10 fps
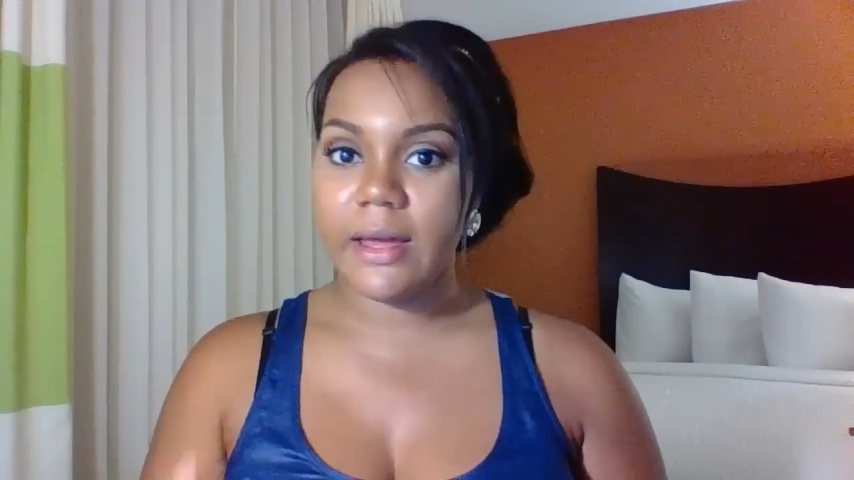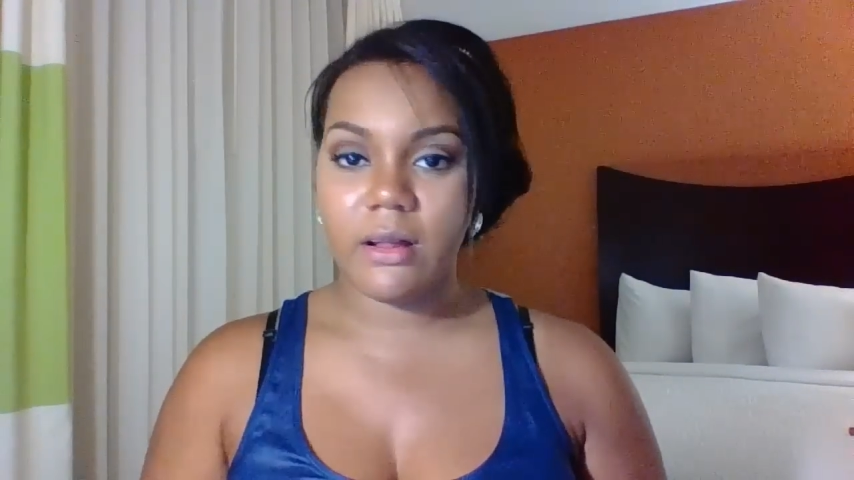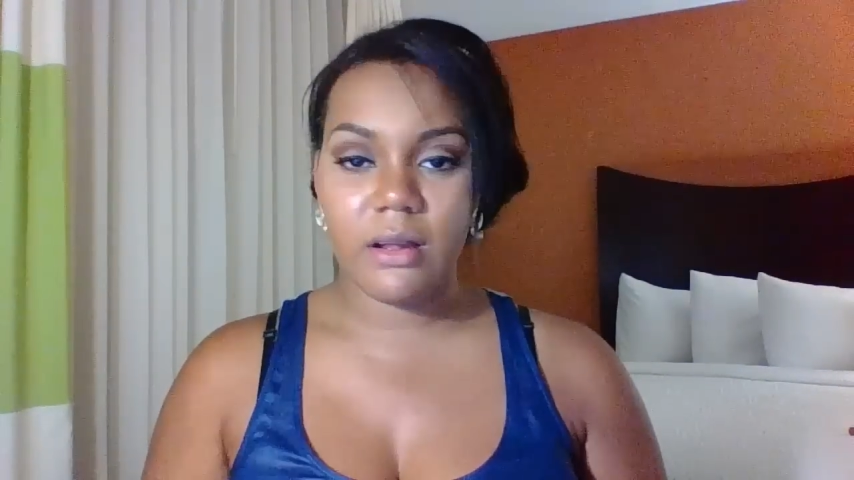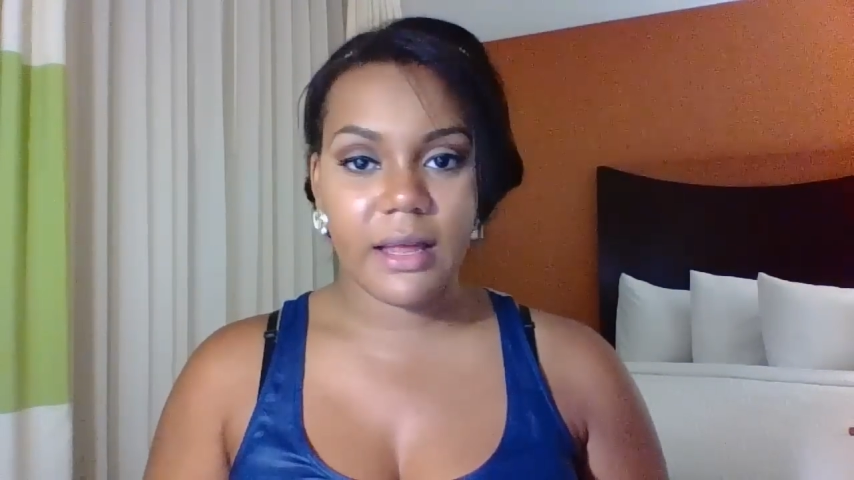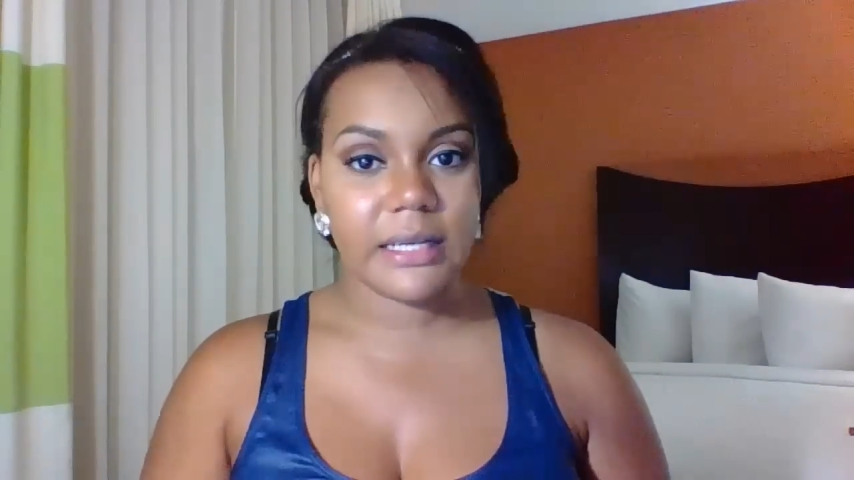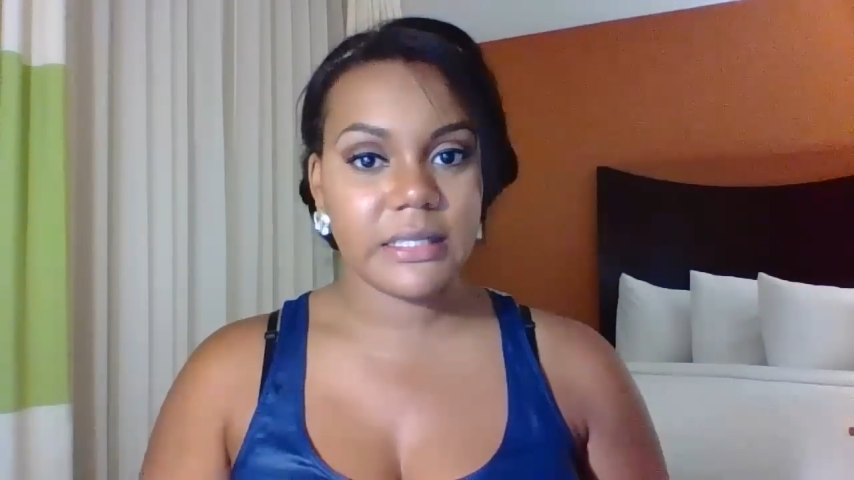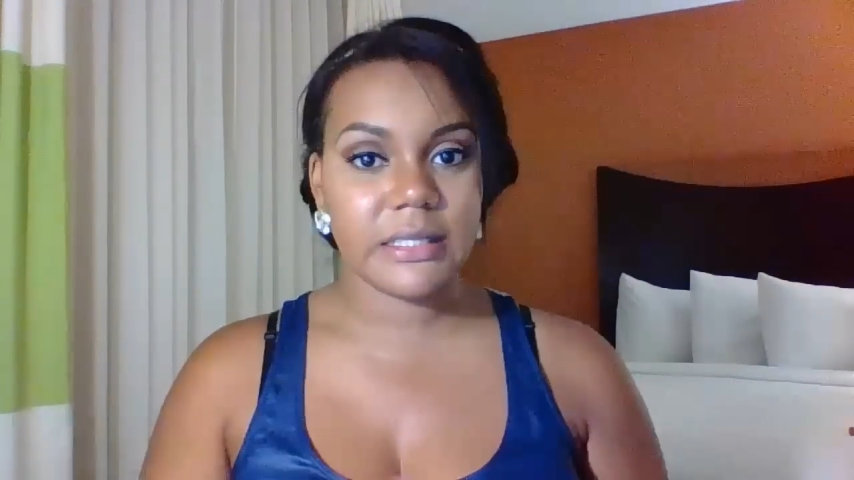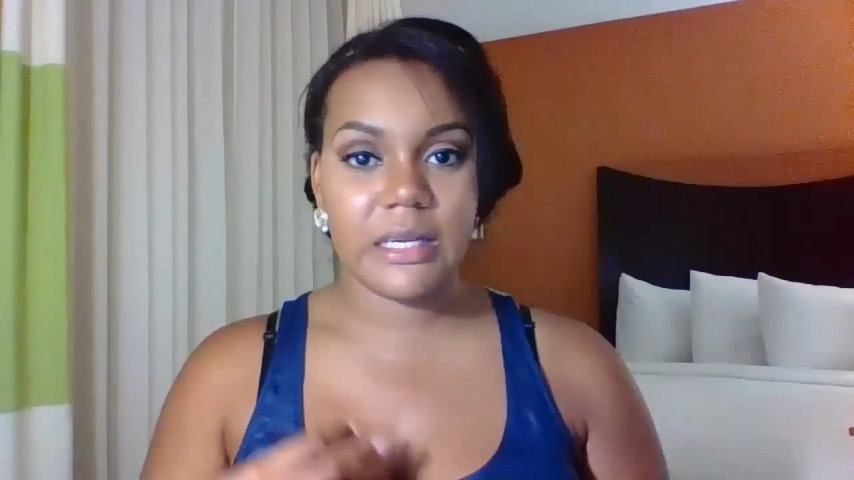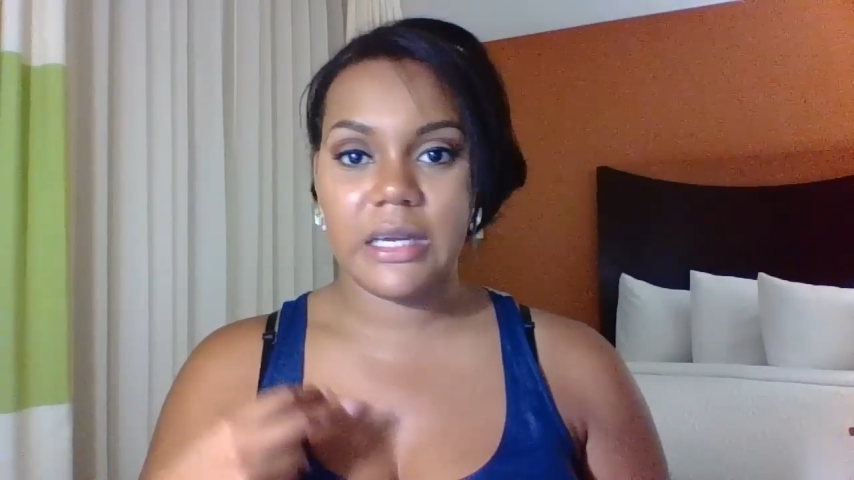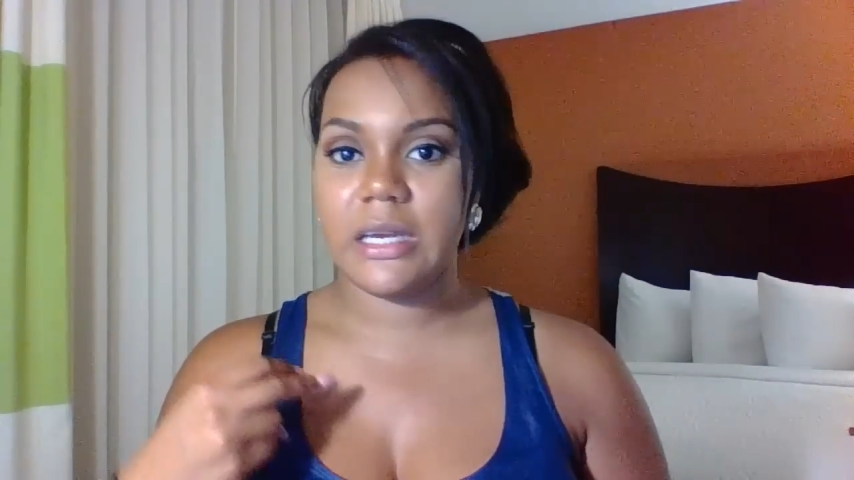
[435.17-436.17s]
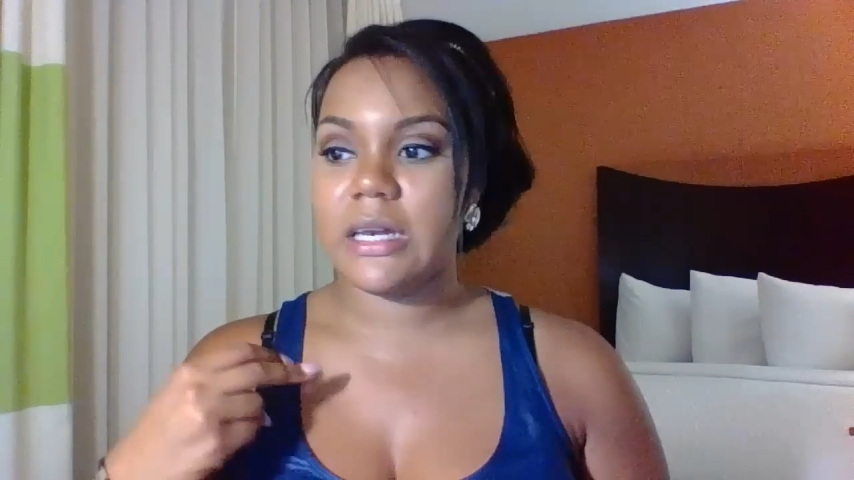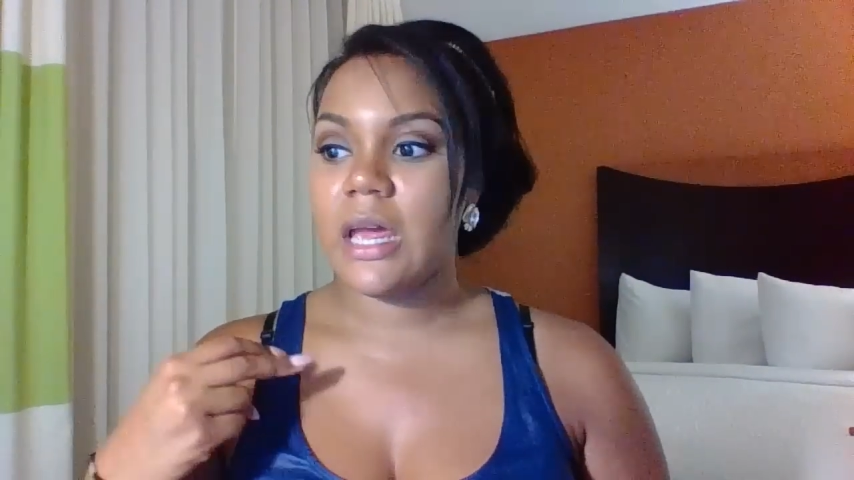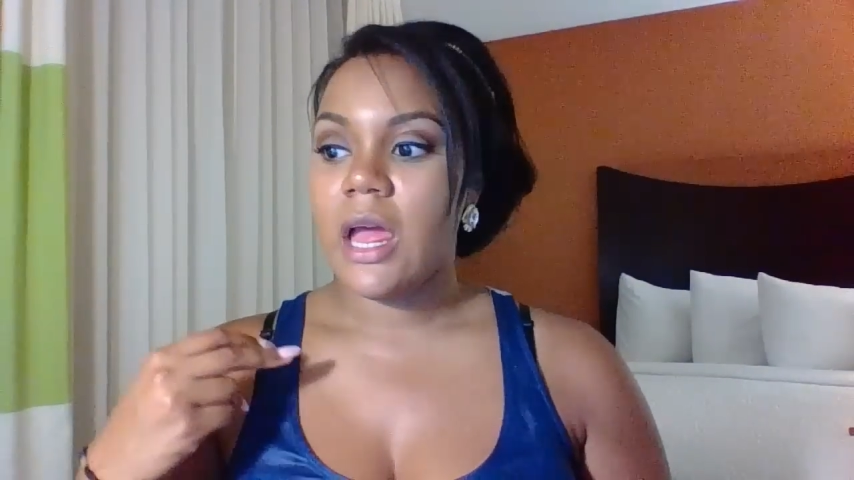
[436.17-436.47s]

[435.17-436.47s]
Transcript: L-lysine,